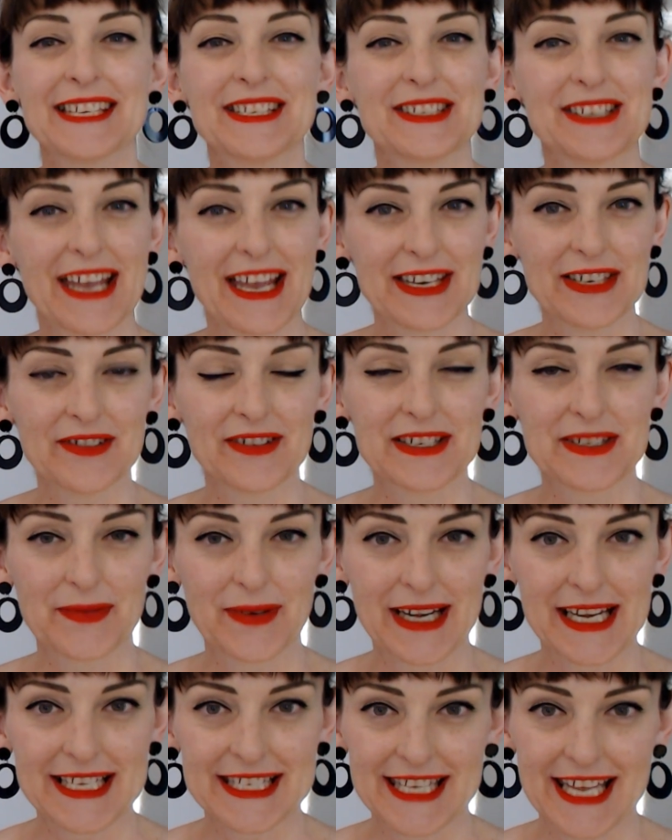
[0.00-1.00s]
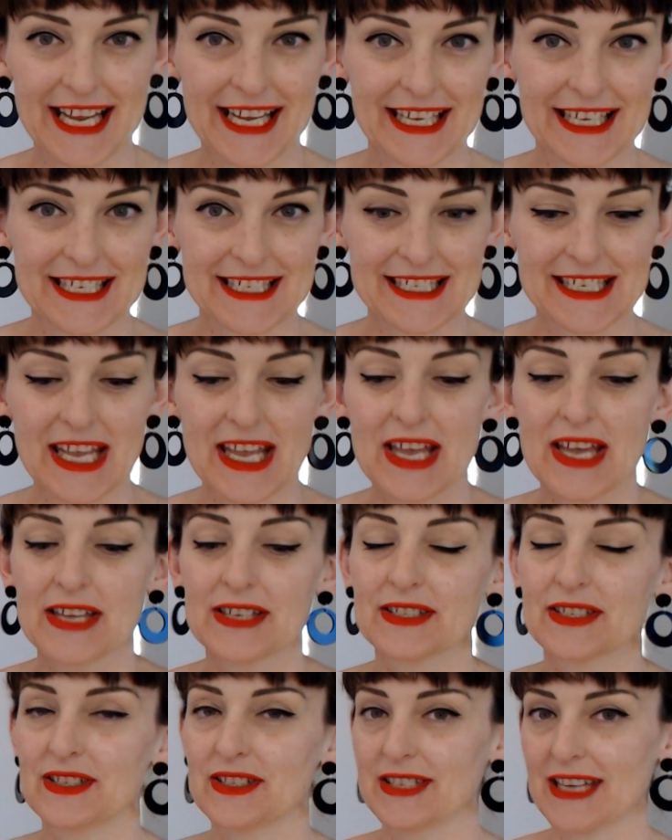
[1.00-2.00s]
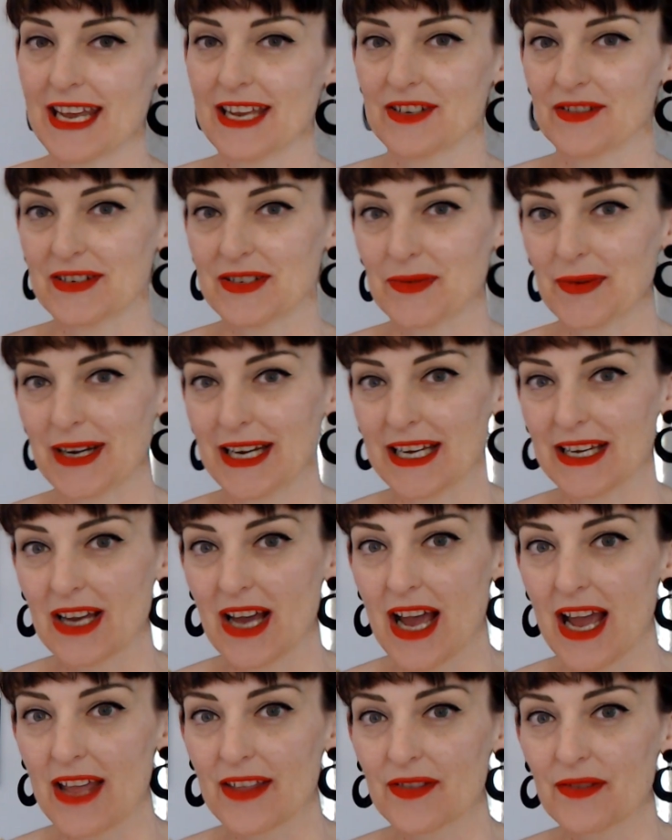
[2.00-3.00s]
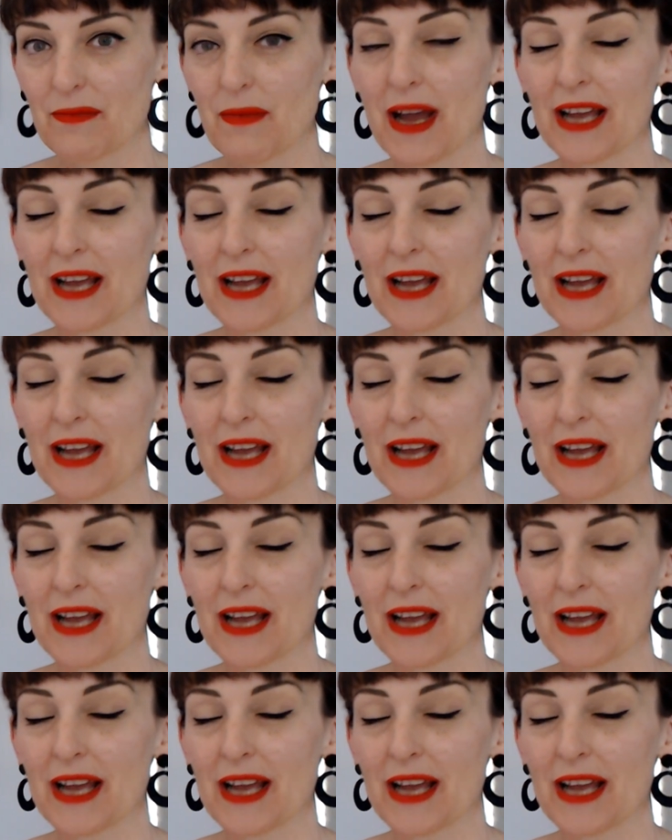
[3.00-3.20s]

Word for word: January 22nd to January 29th.